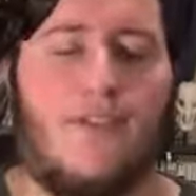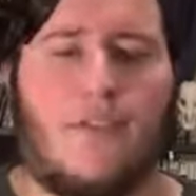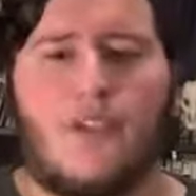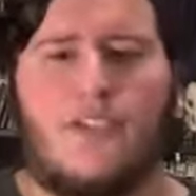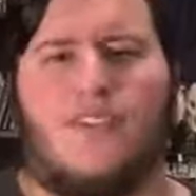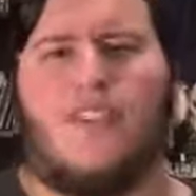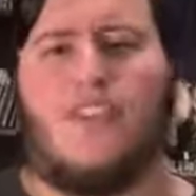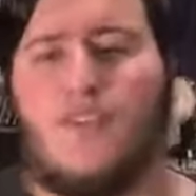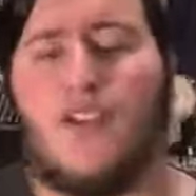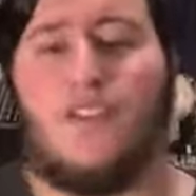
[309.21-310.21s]
especially since
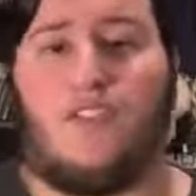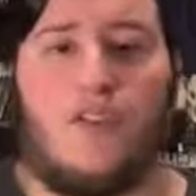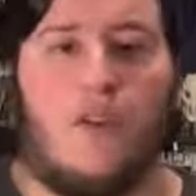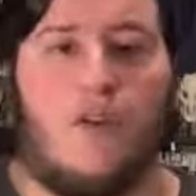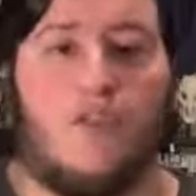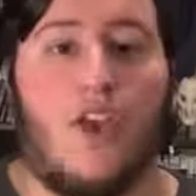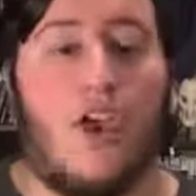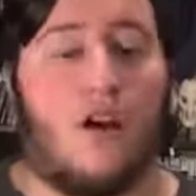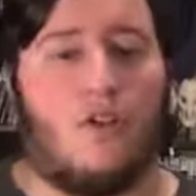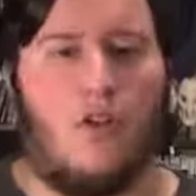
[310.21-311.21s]
Sylvester Stallone's
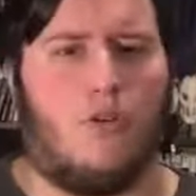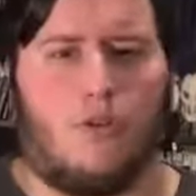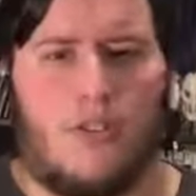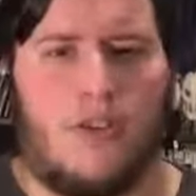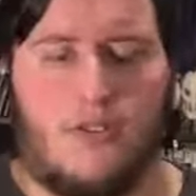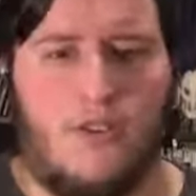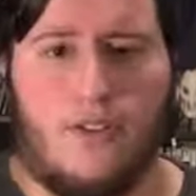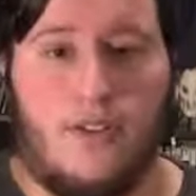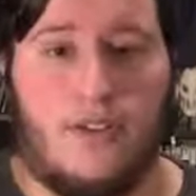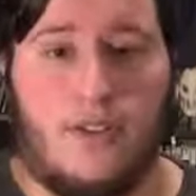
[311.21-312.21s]
an old-looking
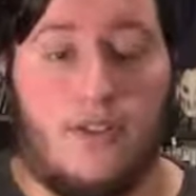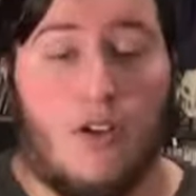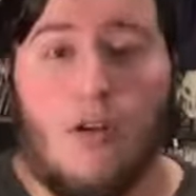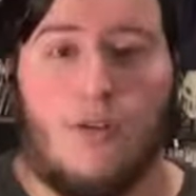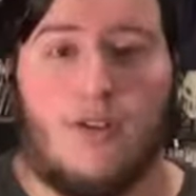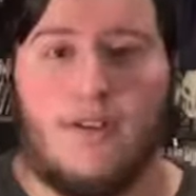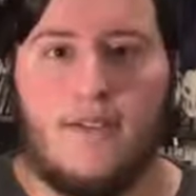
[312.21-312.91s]
dude. He's old.